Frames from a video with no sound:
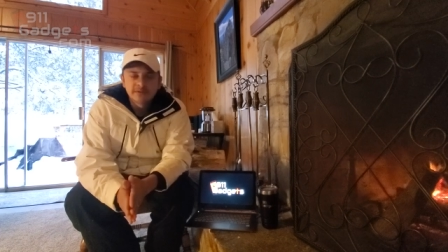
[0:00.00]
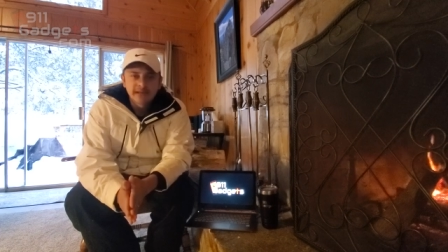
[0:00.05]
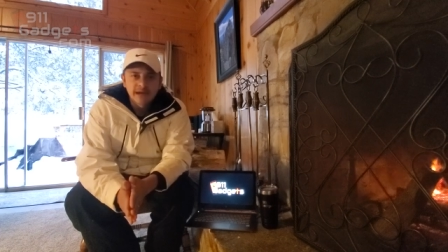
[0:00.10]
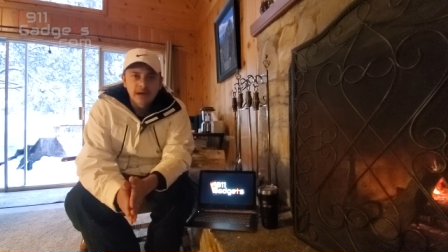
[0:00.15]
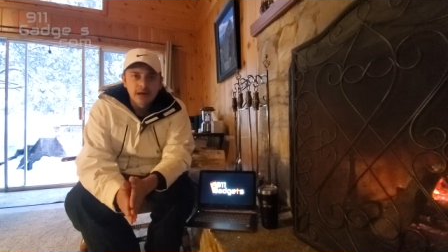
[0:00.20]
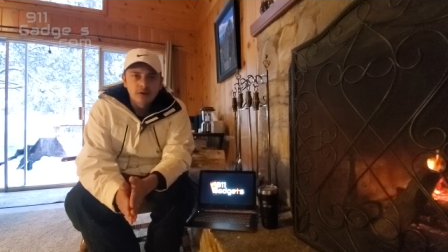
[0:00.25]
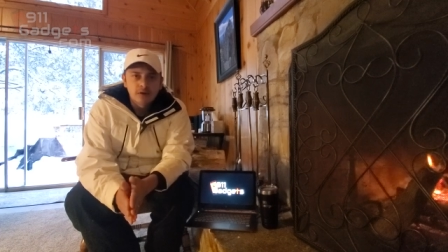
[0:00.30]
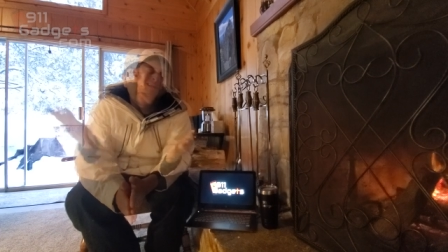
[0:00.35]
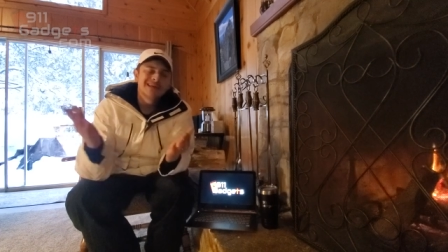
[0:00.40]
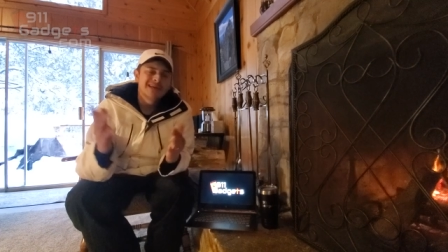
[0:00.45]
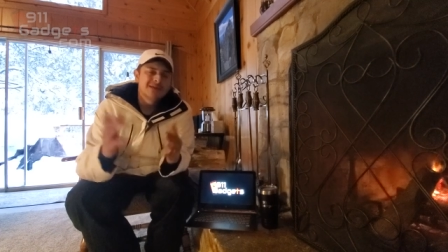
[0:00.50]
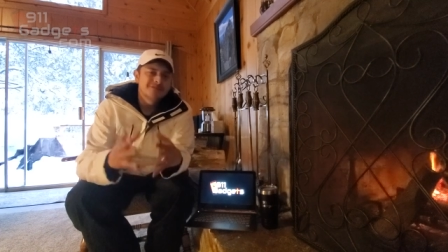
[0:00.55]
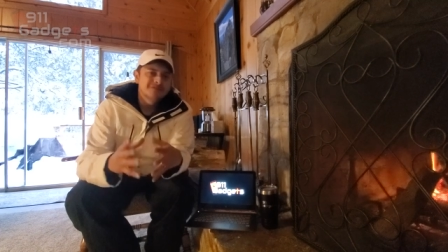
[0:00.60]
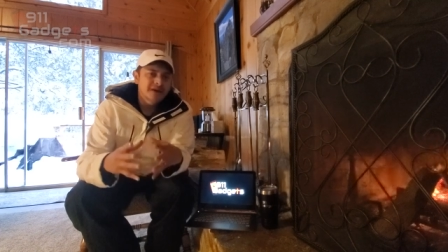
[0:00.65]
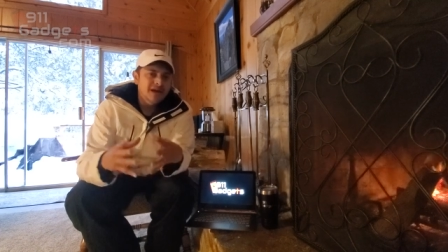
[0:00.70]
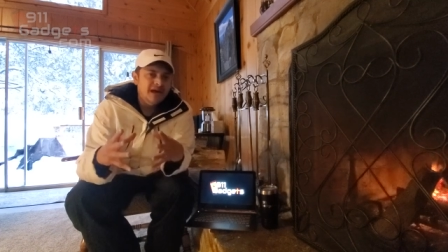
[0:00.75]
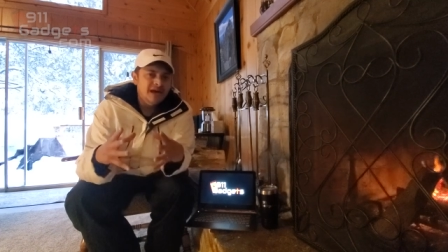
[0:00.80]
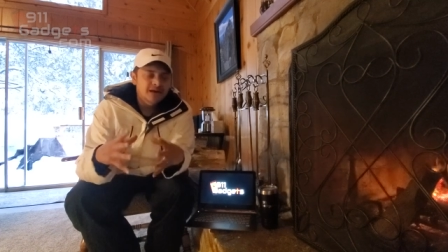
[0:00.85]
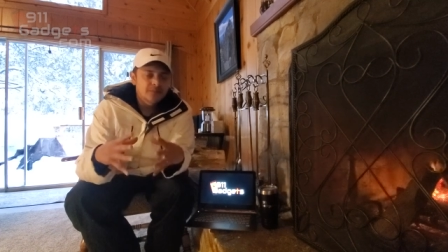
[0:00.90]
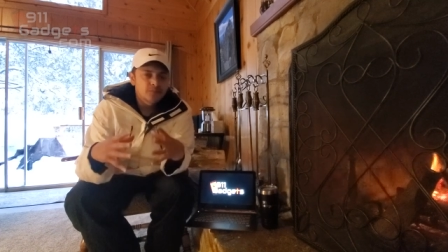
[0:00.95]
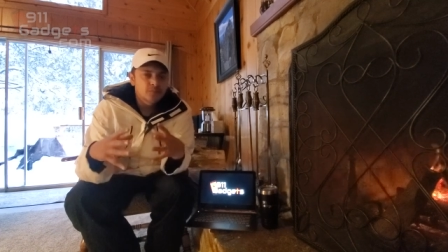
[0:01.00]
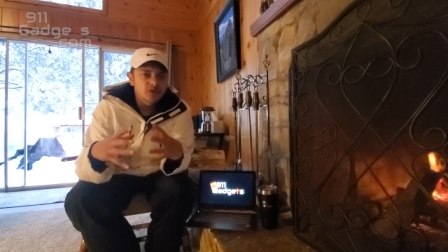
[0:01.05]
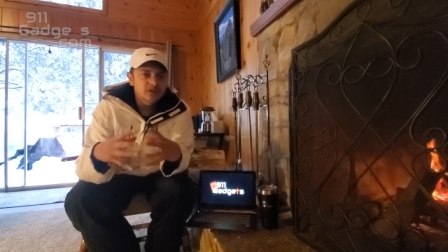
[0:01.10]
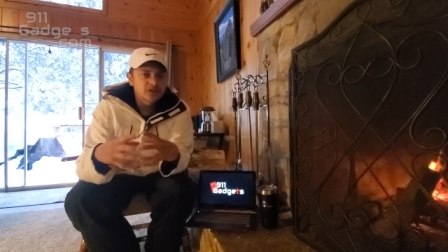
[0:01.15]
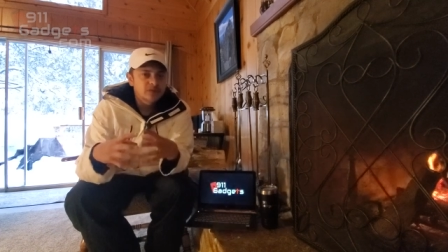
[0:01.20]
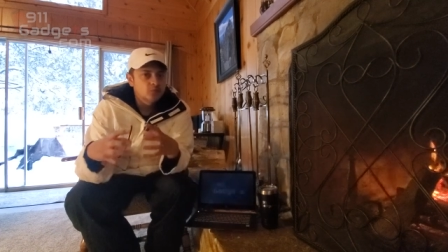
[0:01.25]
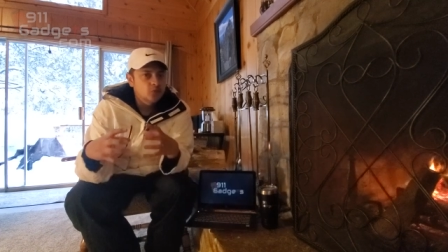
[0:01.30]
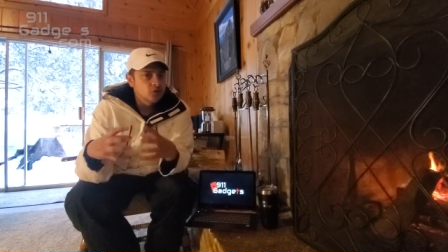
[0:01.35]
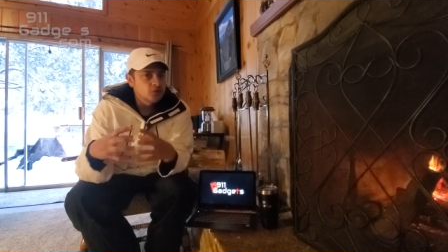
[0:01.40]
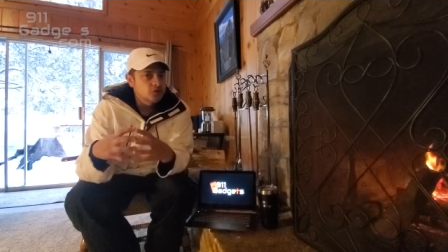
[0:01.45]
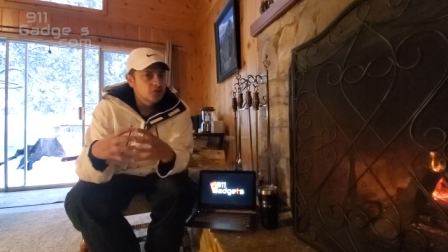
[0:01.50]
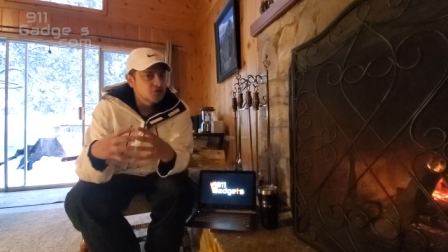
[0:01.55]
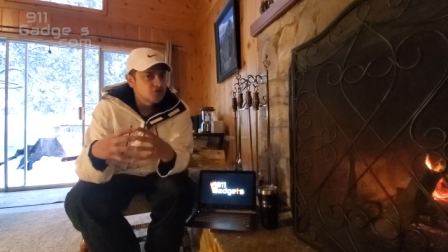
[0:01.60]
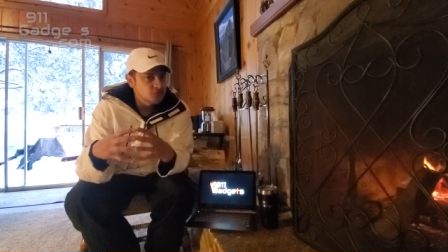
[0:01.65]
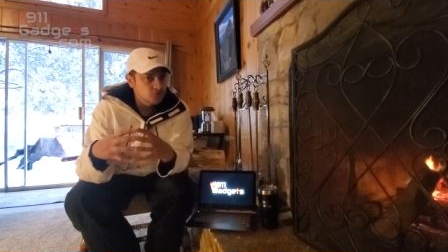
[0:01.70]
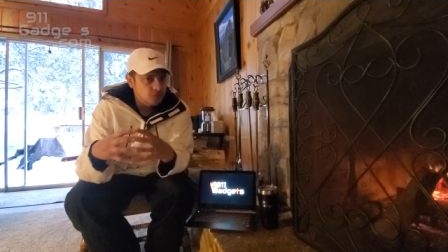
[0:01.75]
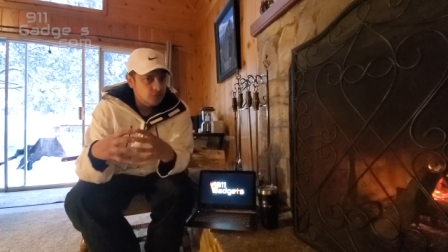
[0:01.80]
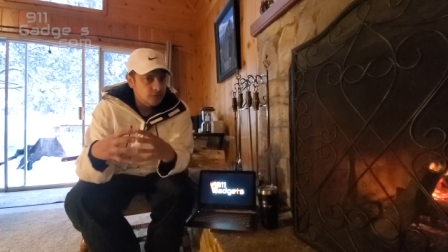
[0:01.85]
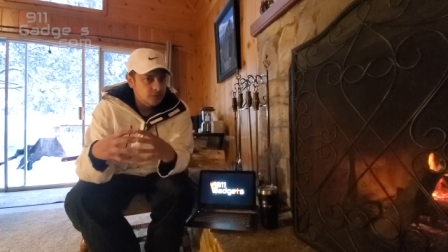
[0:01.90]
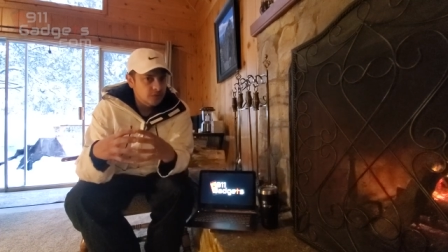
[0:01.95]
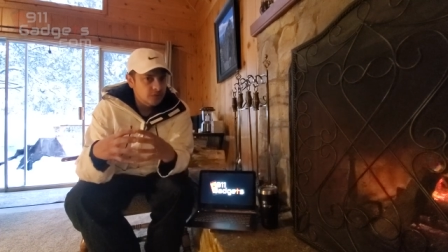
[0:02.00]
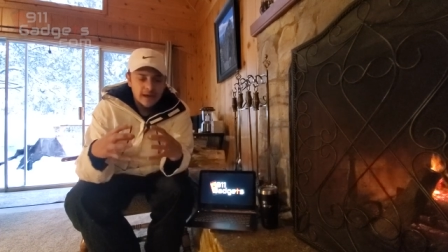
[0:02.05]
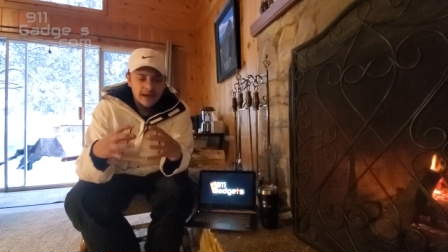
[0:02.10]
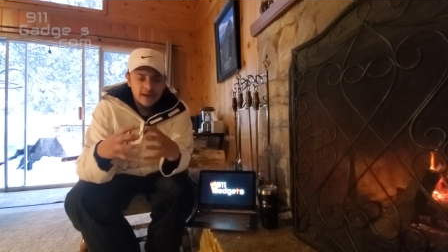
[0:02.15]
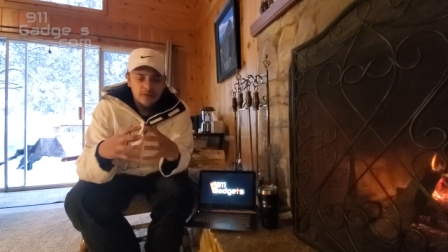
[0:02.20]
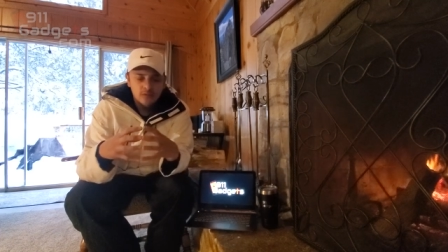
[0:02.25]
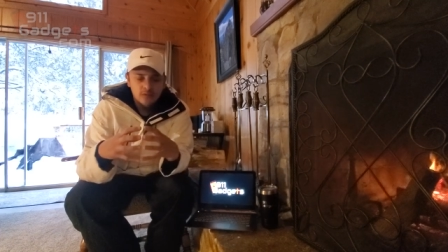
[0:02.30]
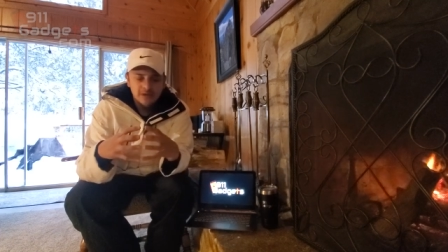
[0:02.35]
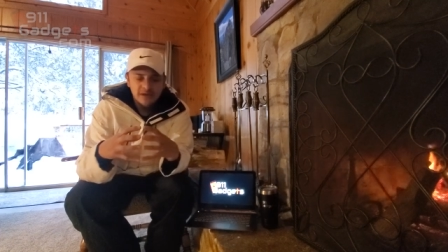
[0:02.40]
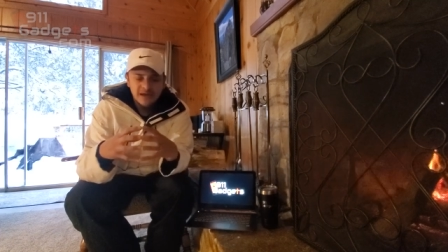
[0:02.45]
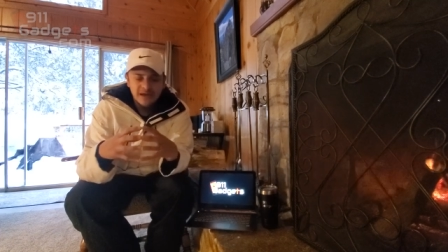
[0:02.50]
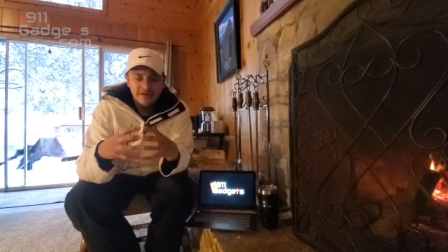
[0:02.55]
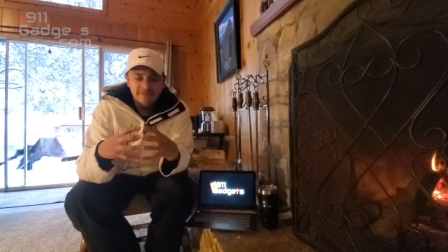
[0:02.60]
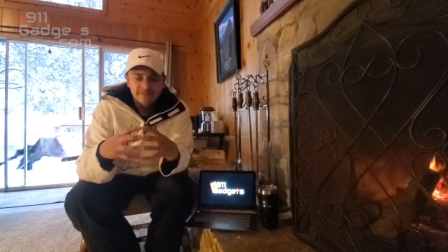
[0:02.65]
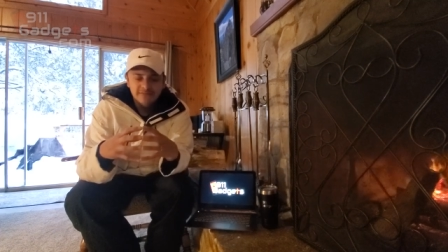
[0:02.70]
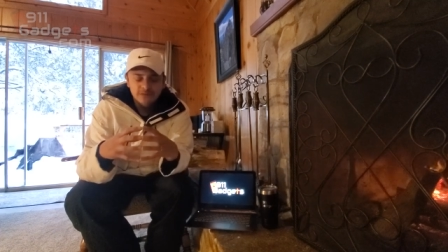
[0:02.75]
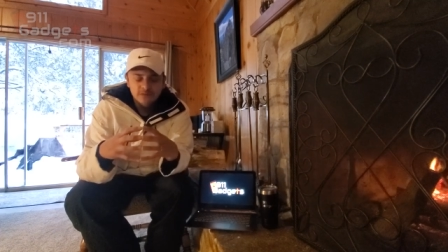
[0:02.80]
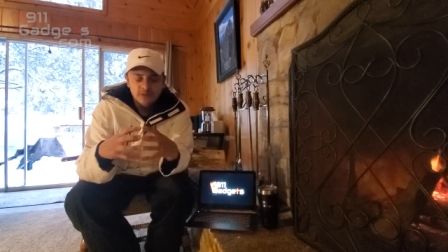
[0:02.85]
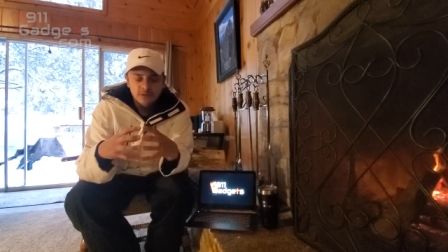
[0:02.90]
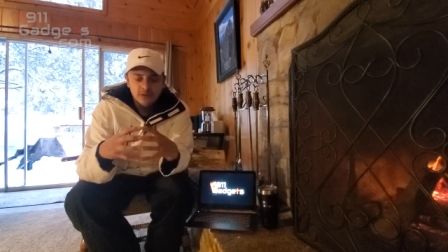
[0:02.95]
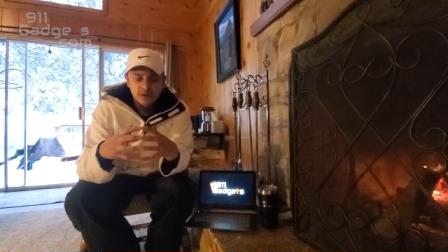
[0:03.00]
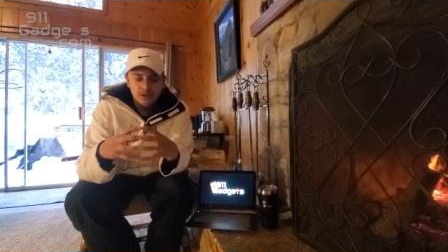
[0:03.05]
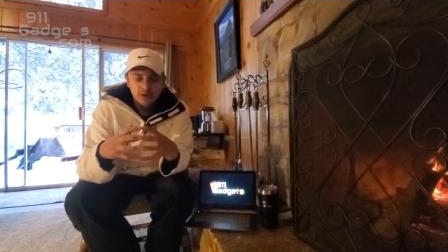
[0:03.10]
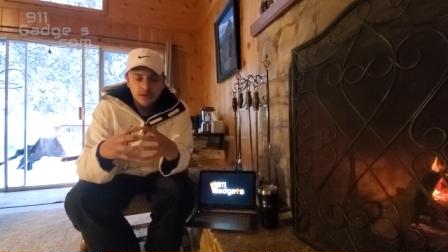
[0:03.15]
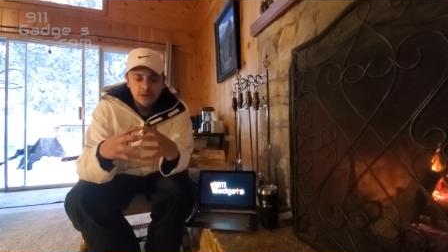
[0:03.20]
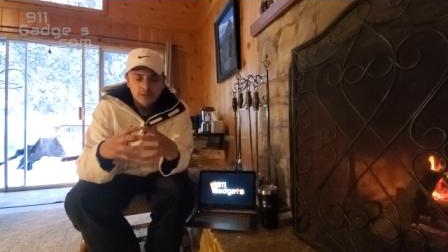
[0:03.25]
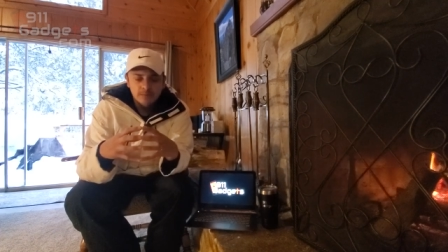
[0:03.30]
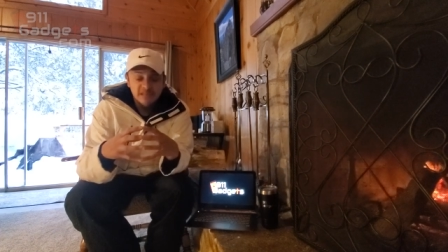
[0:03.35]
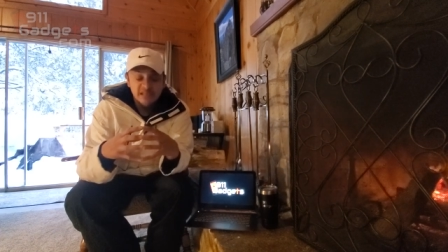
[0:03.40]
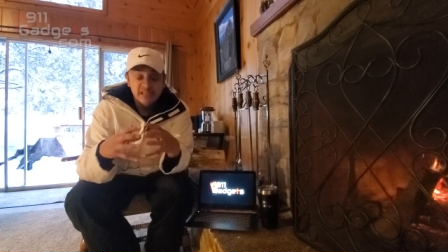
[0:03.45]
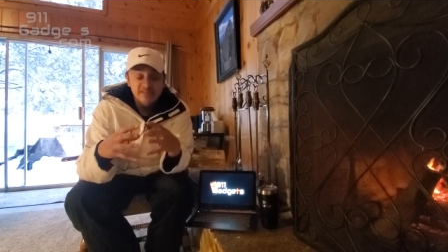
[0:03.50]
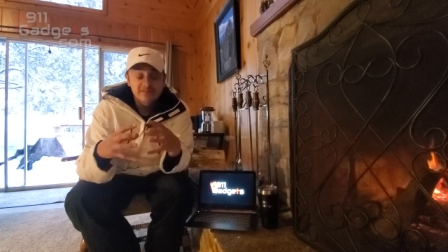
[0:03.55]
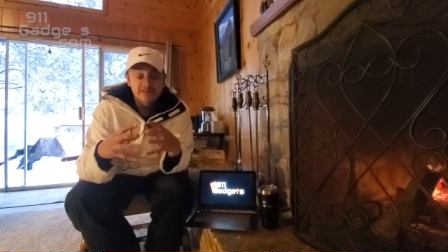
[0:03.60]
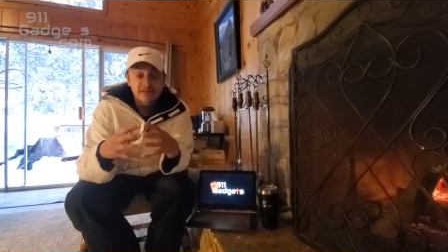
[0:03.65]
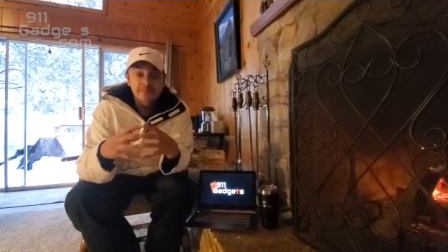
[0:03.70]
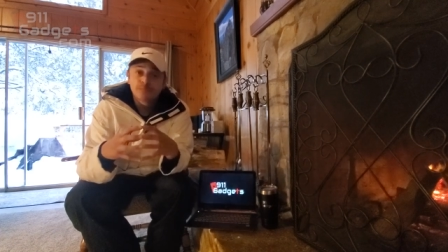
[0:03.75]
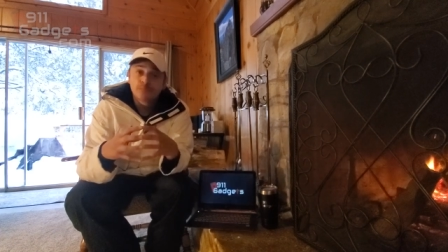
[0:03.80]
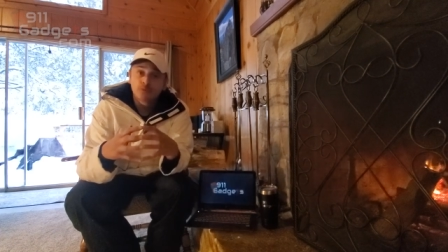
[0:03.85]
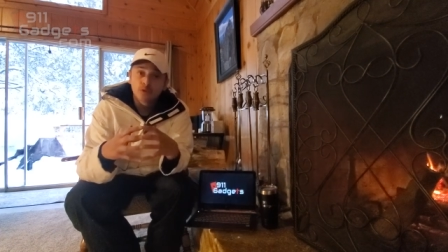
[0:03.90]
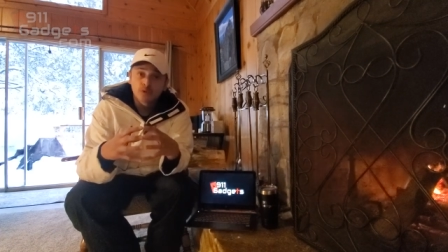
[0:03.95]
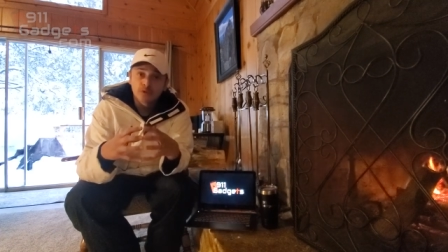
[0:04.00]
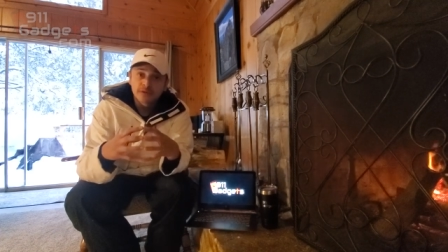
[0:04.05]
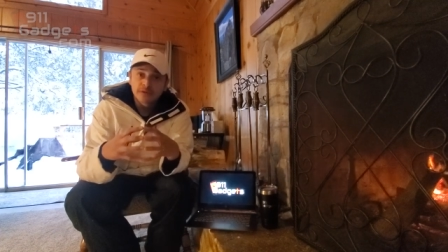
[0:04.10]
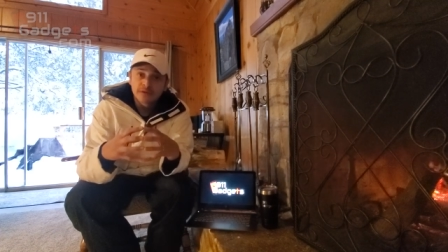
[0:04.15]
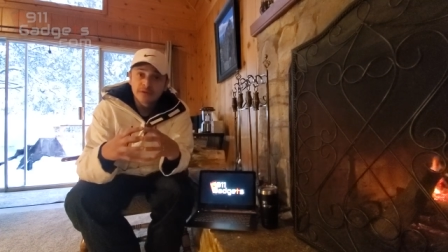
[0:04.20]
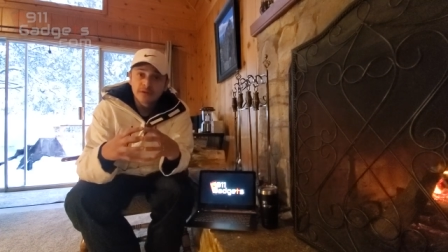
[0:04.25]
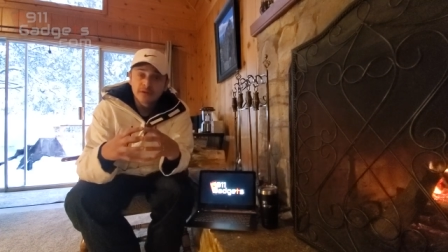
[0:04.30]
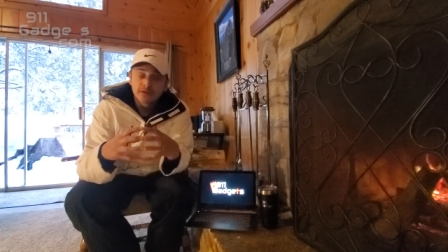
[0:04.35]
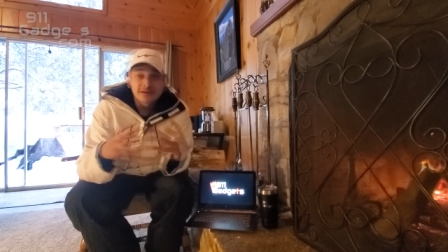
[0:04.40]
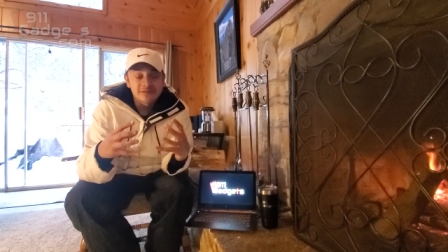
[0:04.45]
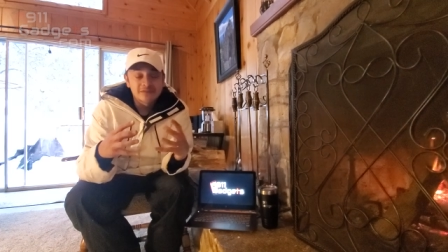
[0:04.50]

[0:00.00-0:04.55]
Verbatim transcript: Now, if I had a brick and mortar store, I would have to um, leave an employee there.